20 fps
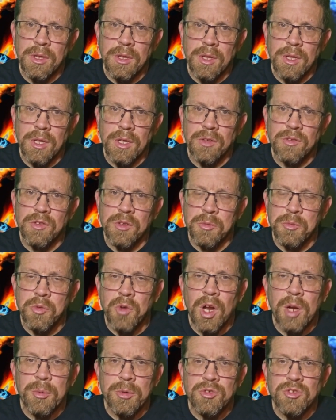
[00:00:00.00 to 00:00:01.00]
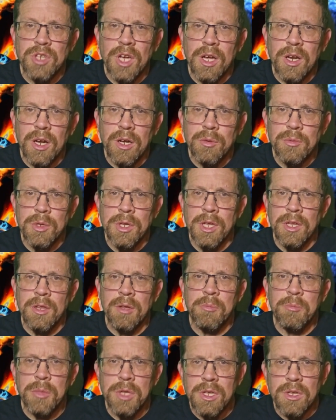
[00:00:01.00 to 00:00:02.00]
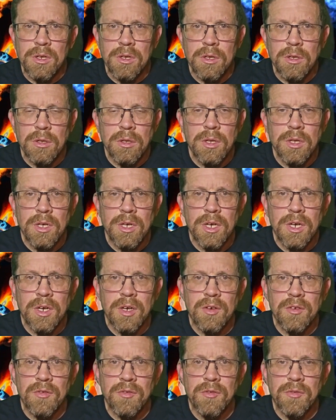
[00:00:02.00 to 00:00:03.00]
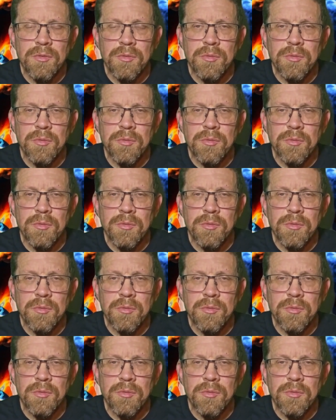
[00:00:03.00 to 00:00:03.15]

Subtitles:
a subscriber shout out in the middle of